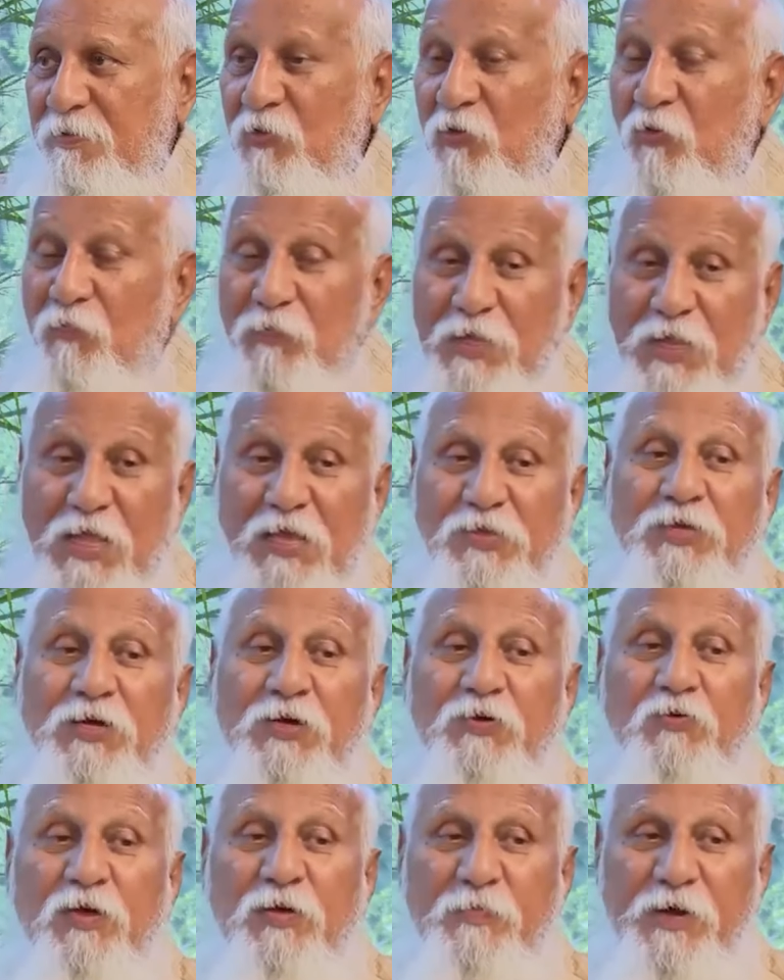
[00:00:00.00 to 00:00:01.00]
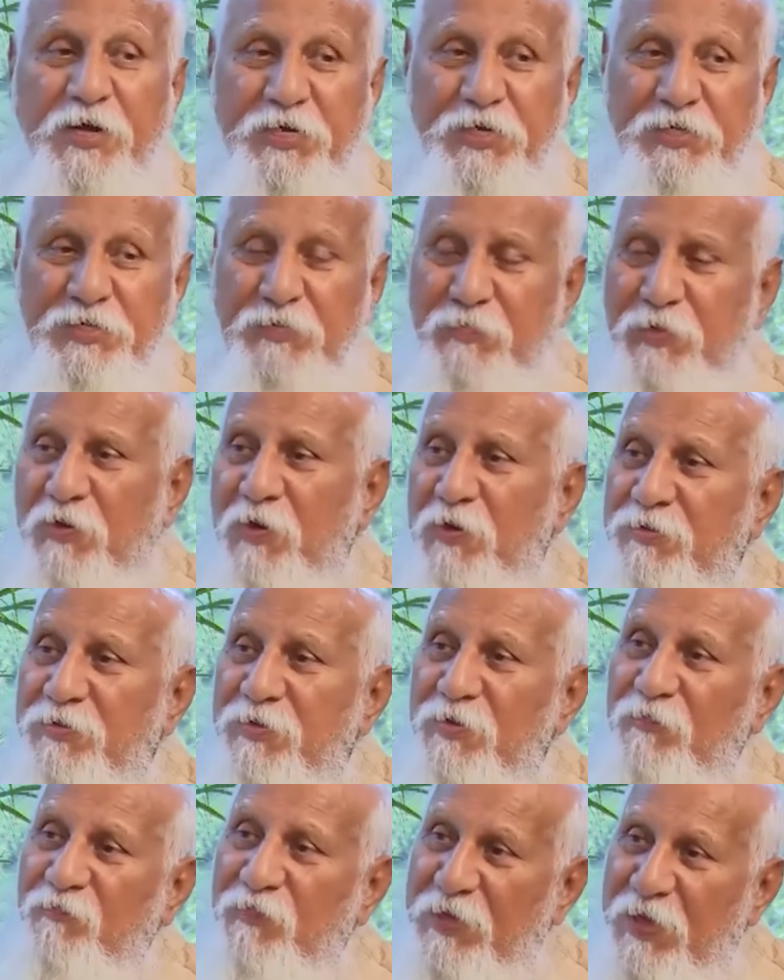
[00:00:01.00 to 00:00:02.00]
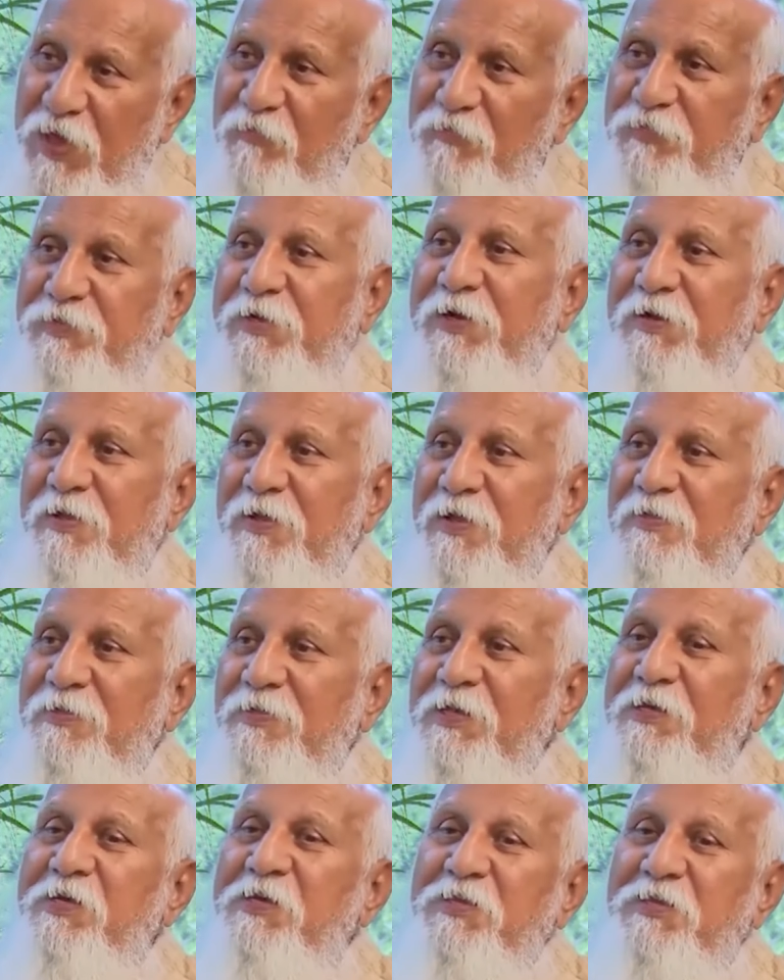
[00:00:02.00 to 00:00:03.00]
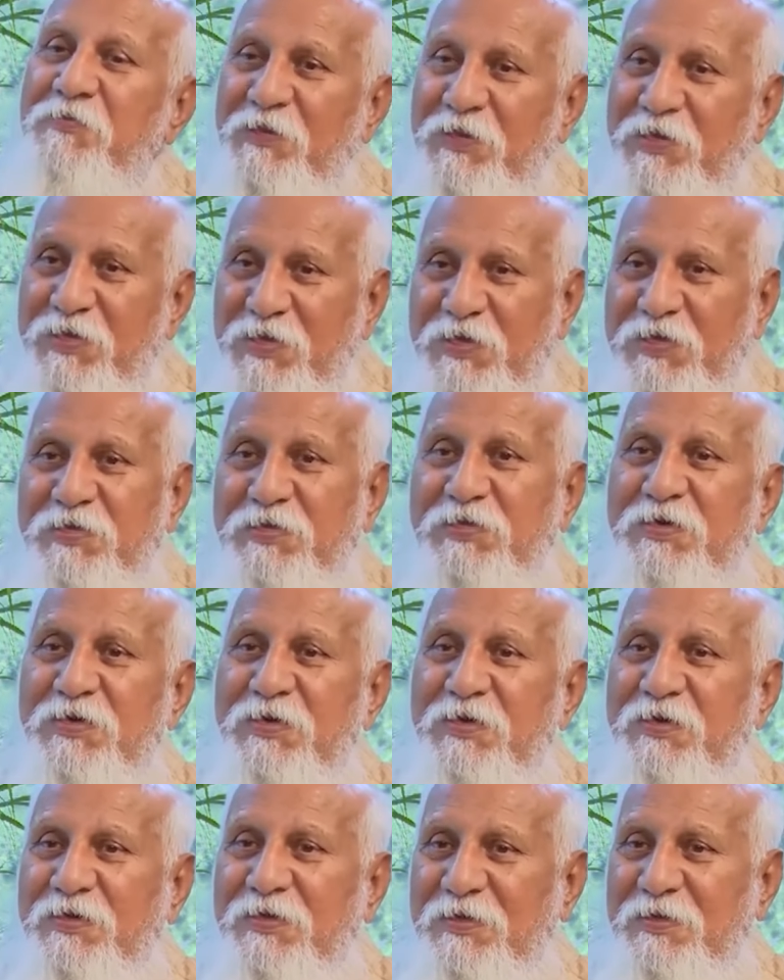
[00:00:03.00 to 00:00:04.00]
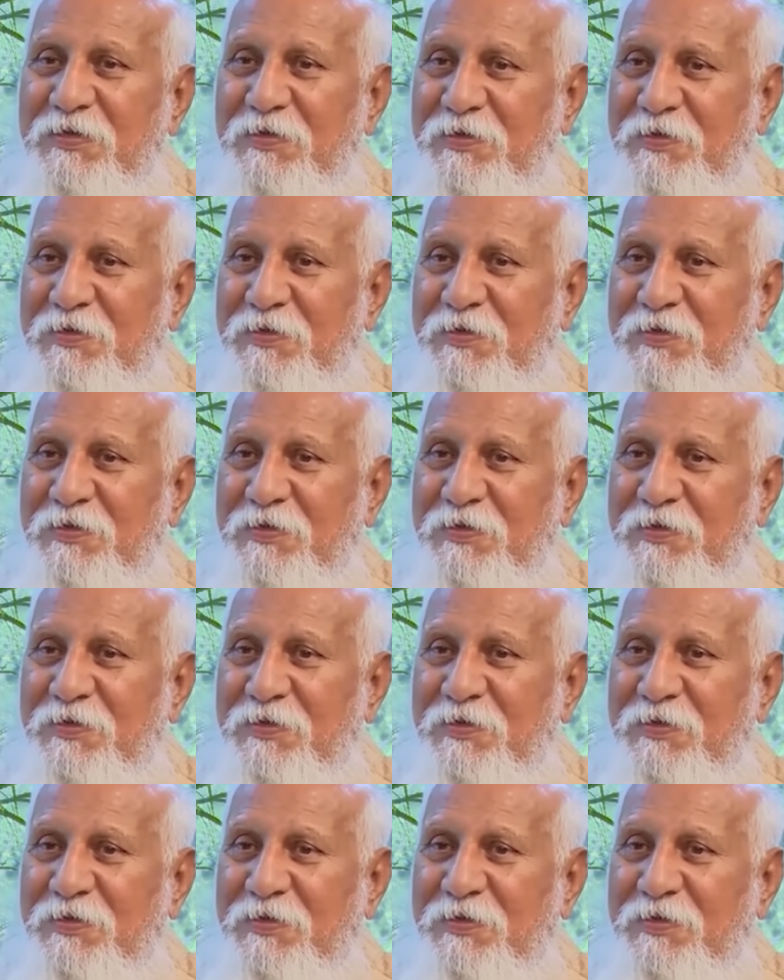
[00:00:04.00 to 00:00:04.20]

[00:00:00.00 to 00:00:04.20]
Now millions are doing meditation because we have said that it is very easy,